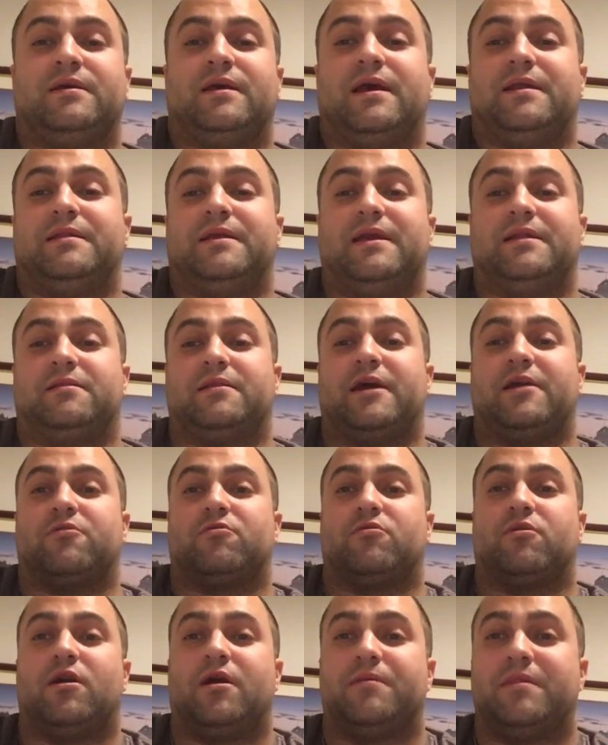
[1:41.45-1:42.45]
And then
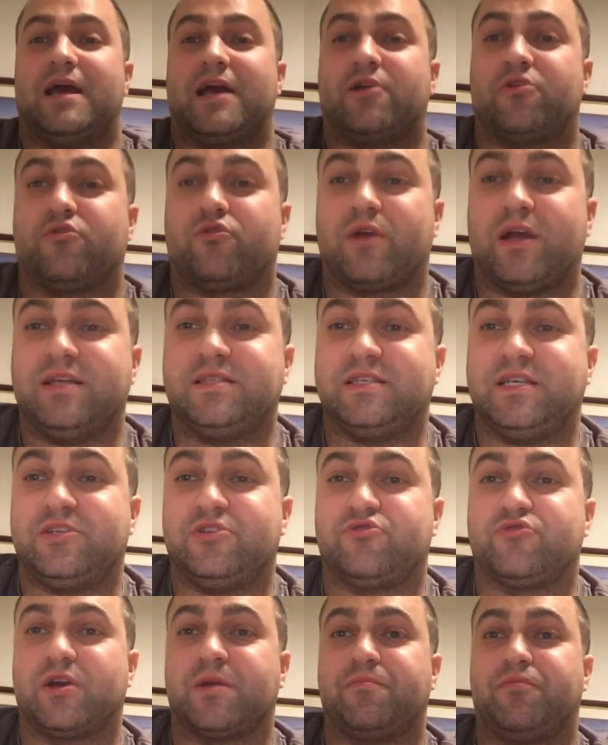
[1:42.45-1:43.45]
later on, that crazy
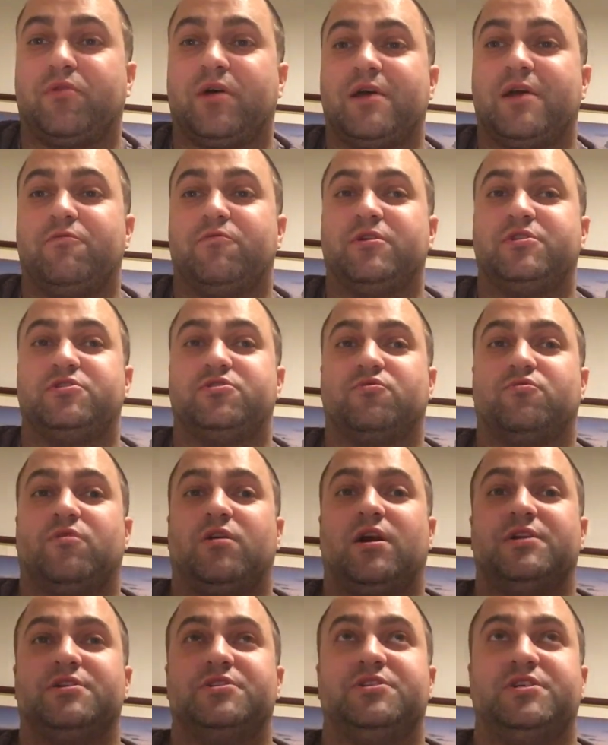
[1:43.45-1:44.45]
trick play with
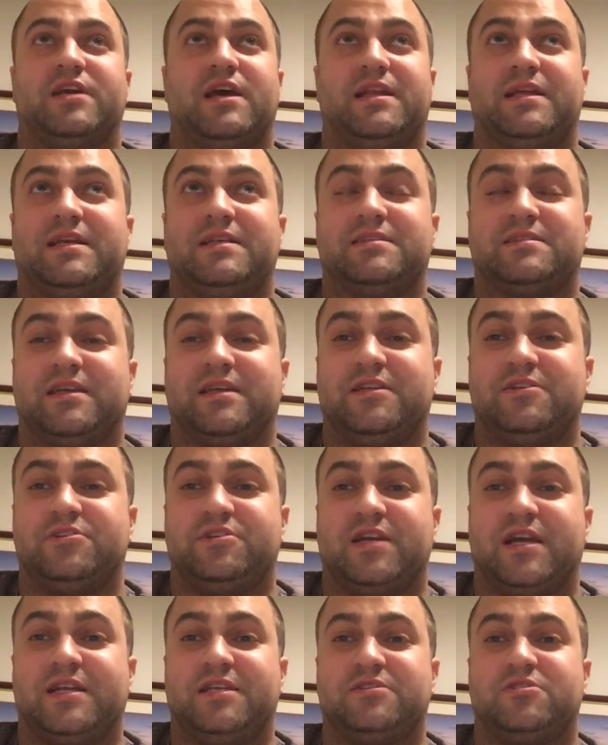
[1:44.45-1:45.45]
Juwan Jennings, and
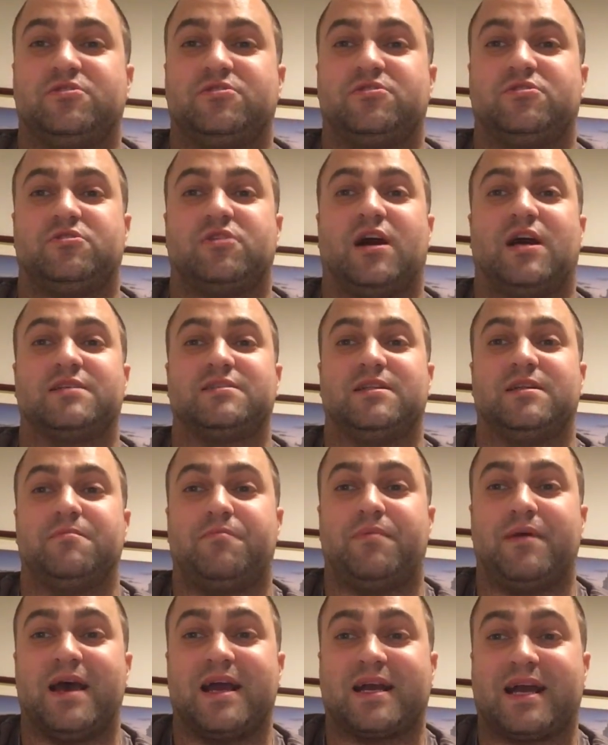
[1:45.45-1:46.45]
Jennings tossing
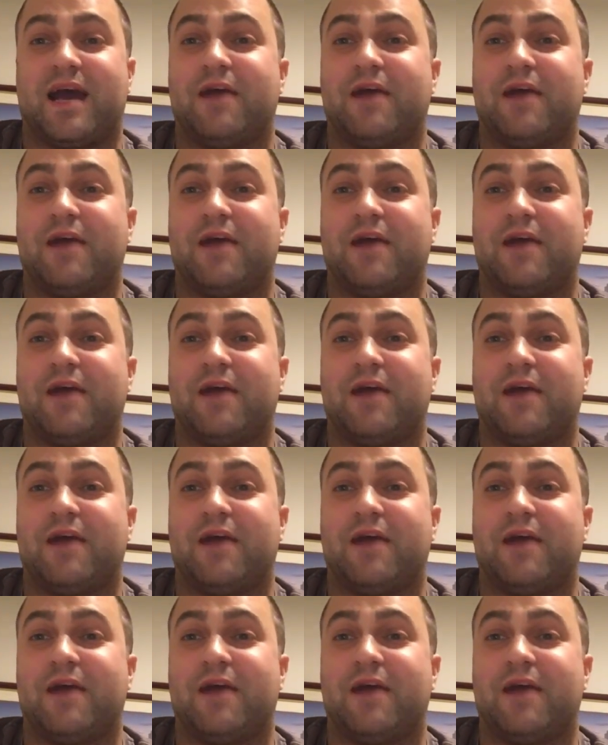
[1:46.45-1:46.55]
it back.